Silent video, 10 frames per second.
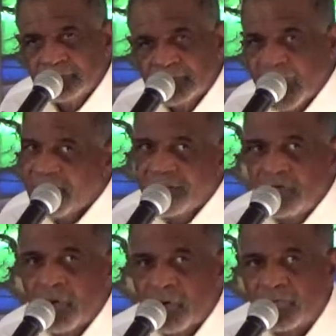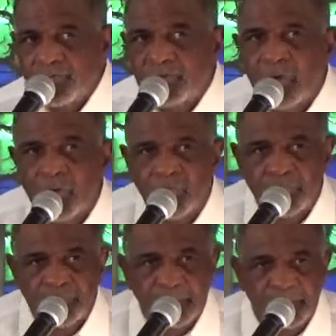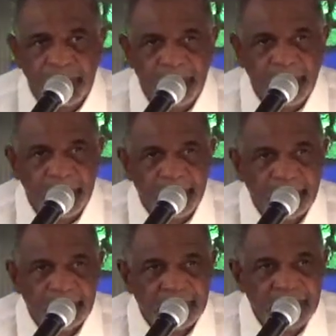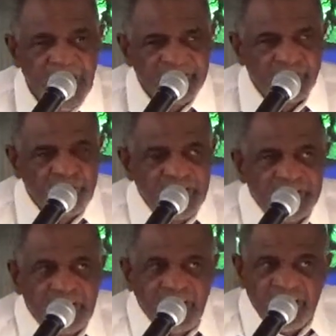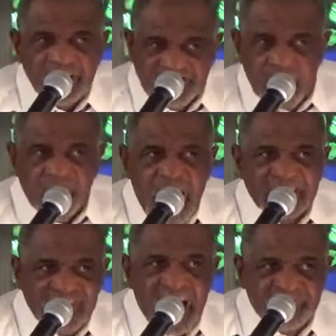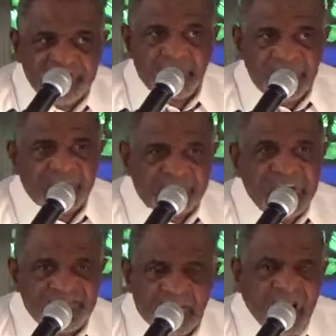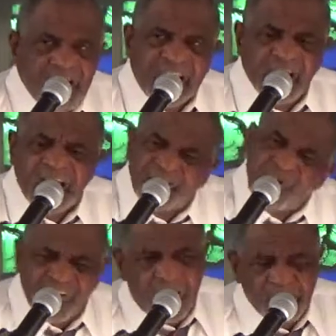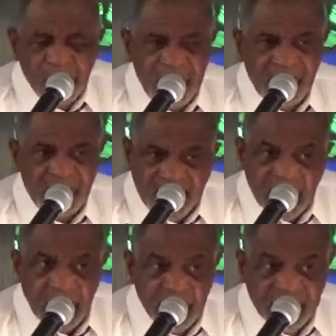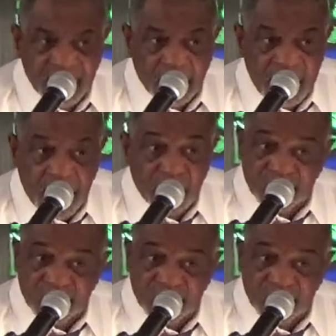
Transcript: here you go, you're gone. And so the devil has to have something that's pleasing. Don't come to me telling me something that don't